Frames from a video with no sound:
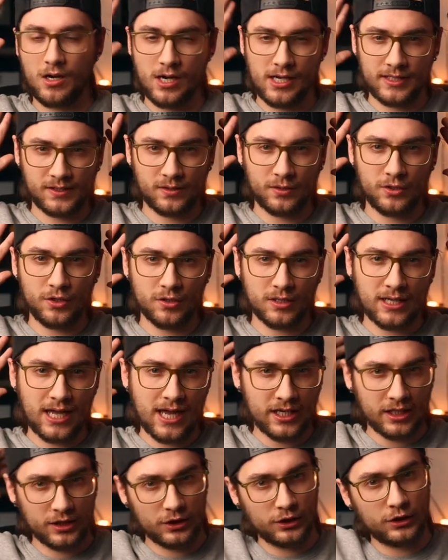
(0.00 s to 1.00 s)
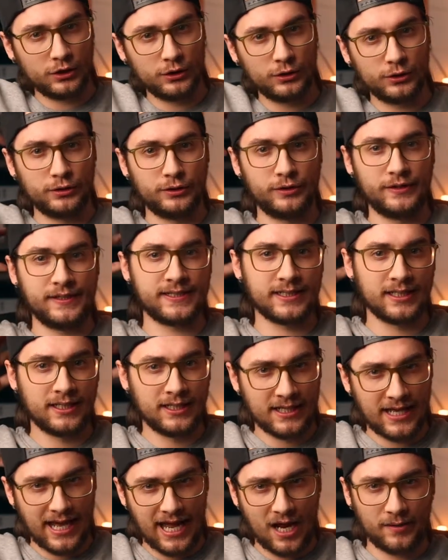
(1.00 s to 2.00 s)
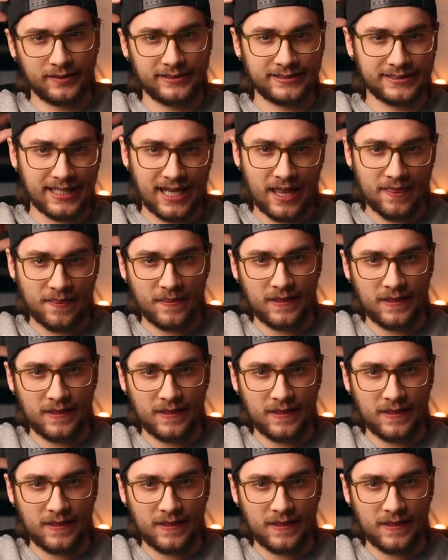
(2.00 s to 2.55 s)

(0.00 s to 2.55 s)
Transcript: And so you kind of lose, I would say,